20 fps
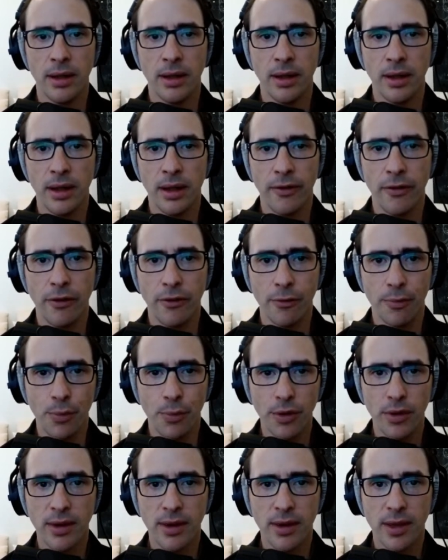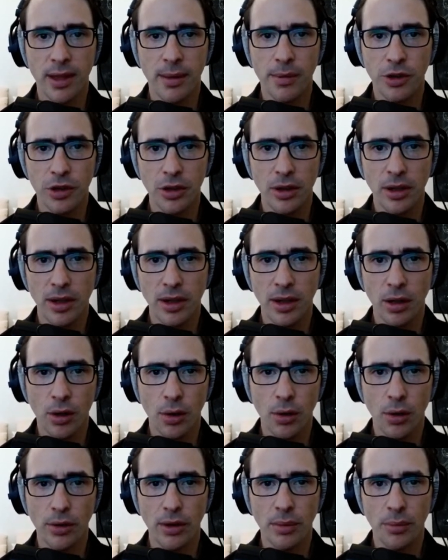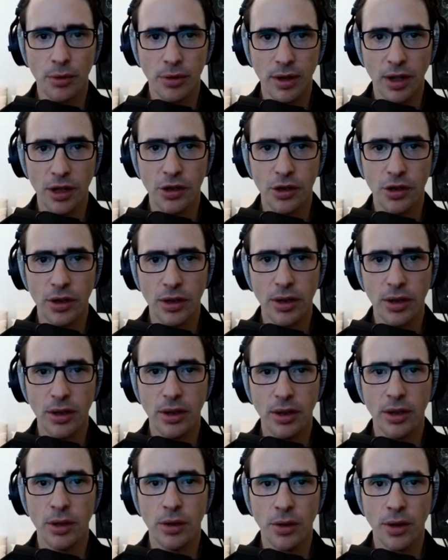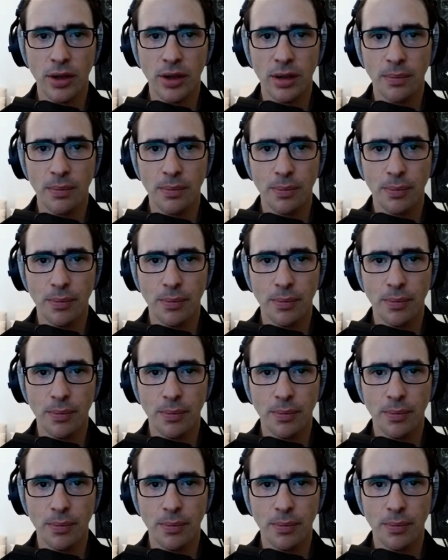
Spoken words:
If you've put some machine learning code in production, you gotta